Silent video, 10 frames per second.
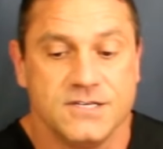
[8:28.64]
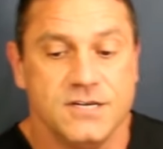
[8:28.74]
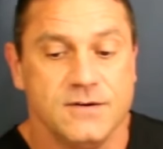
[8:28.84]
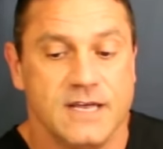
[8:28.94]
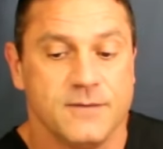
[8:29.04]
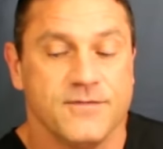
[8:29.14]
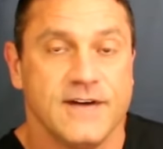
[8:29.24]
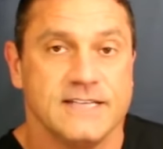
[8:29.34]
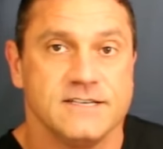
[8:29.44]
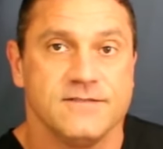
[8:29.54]
Two, it helps
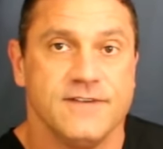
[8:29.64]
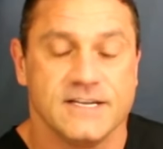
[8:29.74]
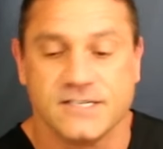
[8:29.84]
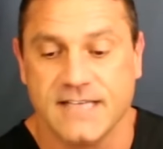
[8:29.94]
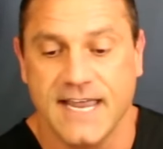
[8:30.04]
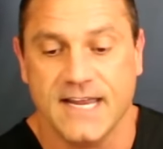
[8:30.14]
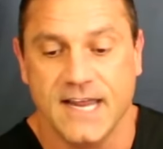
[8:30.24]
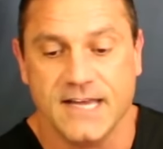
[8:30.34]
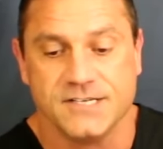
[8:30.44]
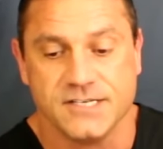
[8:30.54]
fight infectious
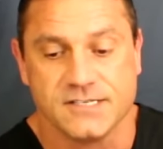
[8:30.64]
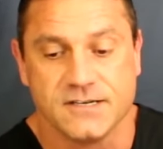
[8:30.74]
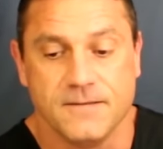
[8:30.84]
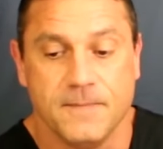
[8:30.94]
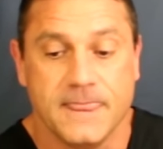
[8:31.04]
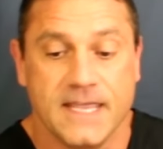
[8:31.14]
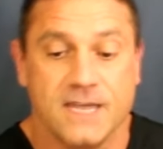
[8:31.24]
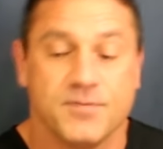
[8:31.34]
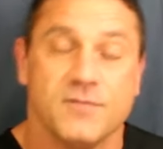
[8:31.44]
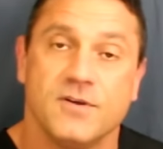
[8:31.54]
agents.
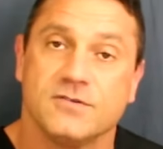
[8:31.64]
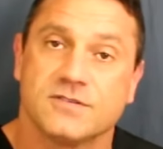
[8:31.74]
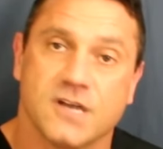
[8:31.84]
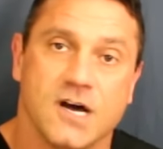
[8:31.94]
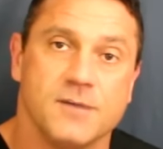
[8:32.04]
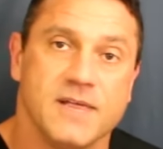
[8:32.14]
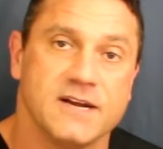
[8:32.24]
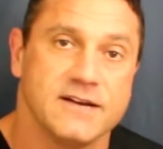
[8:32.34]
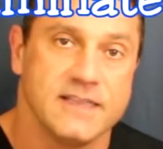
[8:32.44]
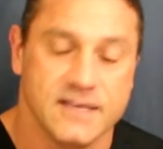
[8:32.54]
It promotes
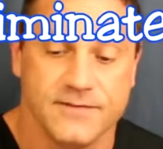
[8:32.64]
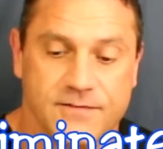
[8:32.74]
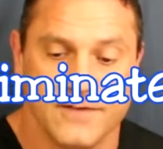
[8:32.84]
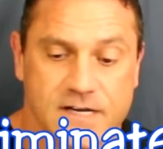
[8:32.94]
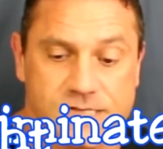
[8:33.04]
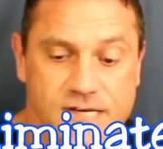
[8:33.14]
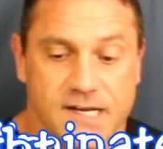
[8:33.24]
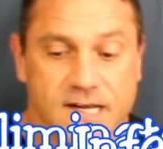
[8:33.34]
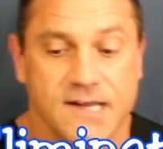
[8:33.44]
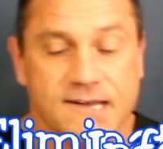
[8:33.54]
gallbladder and liver
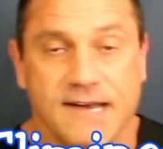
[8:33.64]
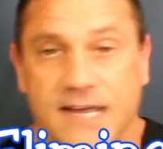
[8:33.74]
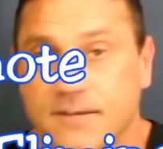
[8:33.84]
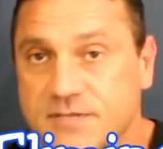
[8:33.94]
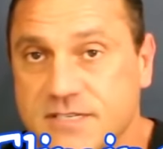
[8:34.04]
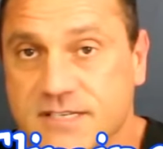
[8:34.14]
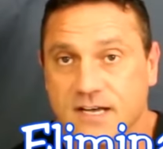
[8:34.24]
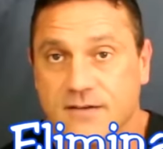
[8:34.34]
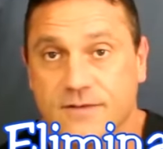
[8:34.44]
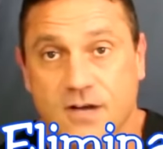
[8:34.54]
function. It helps
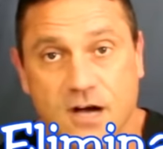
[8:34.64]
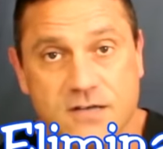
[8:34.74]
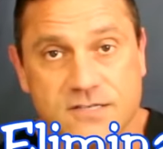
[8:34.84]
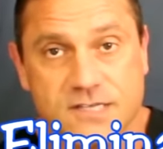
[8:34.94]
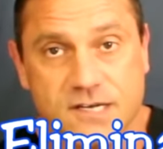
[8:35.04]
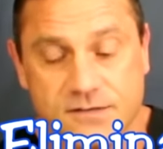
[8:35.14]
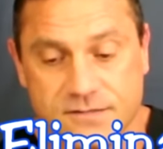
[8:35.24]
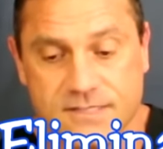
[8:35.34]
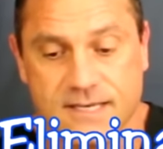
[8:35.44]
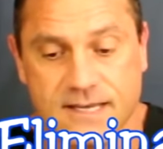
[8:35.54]
dissolve
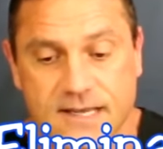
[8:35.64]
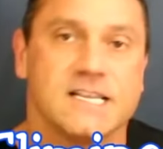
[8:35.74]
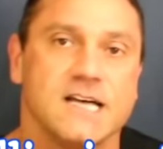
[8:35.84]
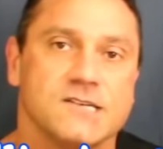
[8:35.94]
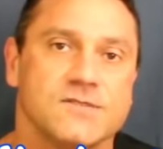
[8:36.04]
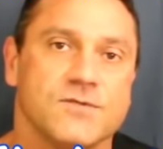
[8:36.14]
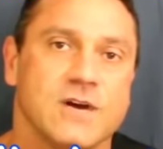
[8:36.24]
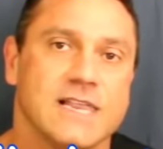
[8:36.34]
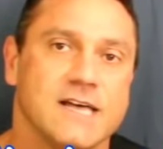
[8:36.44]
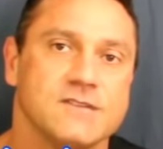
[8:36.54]
gallstones. It allows
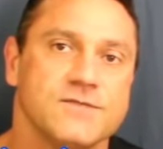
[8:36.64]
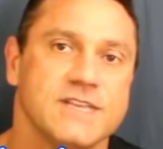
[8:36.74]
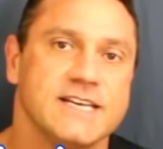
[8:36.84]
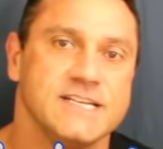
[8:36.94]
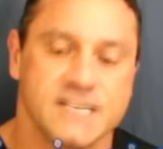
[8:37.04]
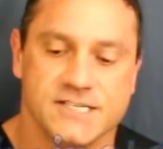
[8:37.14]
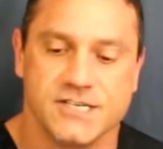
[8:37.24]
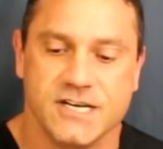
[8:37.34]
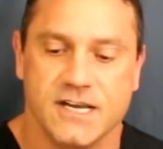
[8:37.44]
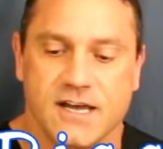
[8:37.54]
for, allows for the
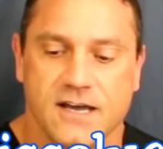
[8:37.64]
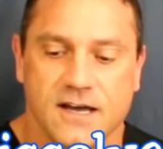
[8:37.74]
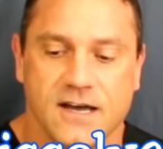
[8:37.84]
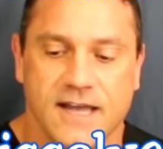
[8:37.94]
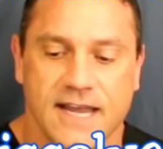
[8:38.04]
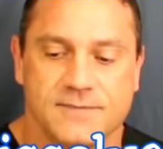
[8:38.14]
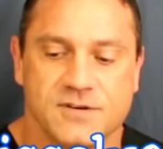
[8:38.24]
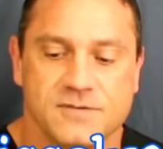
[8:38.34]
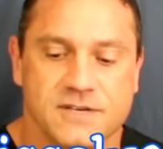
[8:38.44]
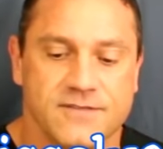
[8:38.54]
digestion uh, and
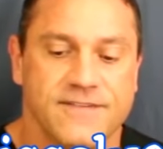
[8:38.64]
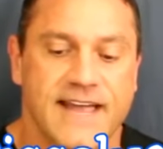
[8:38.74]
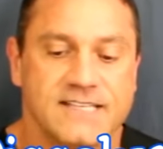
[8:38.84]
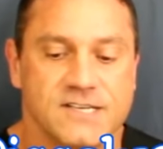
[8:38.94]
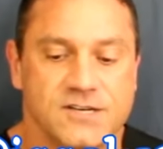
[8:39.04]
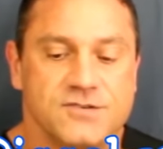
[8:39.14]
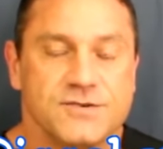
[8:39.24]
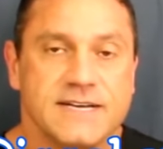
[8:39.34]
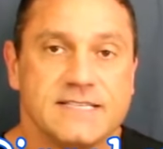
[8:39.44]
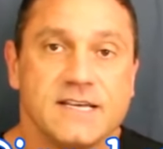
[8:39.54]
absorption of fats and
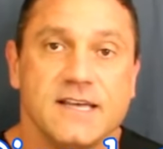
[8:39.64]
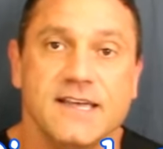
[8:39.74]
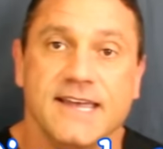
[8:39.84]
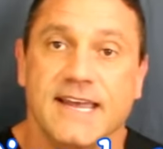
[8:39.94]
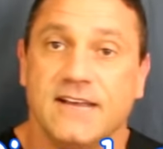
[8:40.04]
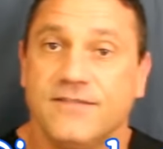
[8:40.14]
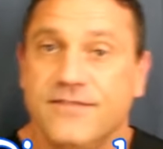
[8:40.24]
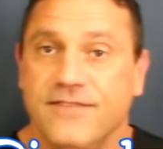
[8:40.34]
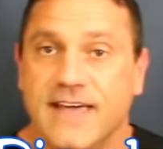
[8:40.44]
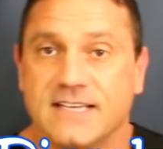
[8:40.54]
nutrients. It
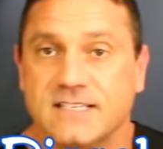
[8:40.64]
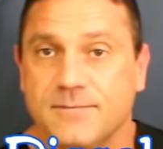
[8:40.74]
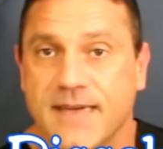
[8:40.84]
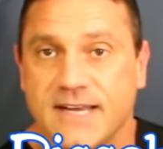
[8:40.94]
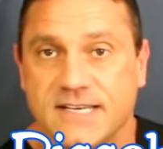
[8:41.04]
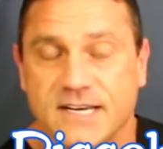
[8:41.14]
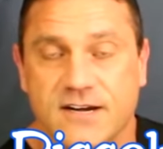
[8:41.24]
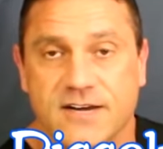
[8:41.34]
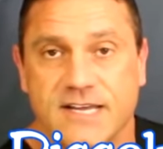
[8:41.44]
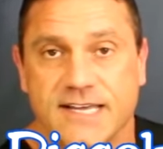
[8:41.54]
affects the
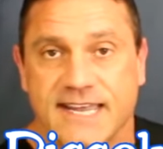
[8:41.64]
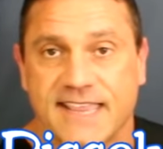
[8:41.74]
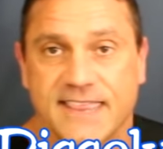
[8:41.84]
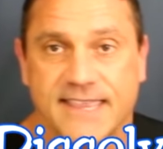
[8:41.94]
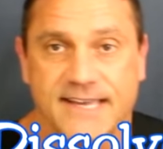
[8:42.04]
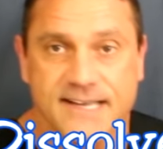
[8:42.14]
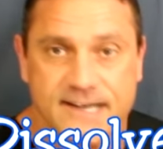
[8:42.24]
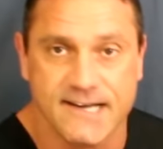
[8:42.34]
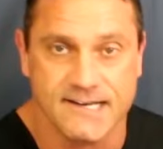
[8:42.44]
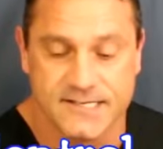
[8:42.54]
bacteria in the
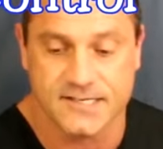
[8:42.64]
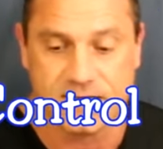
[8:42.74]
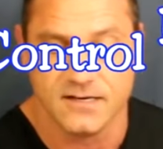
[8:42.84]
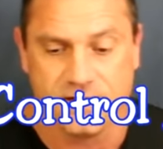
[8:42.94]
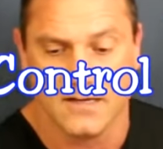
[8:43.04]
gut.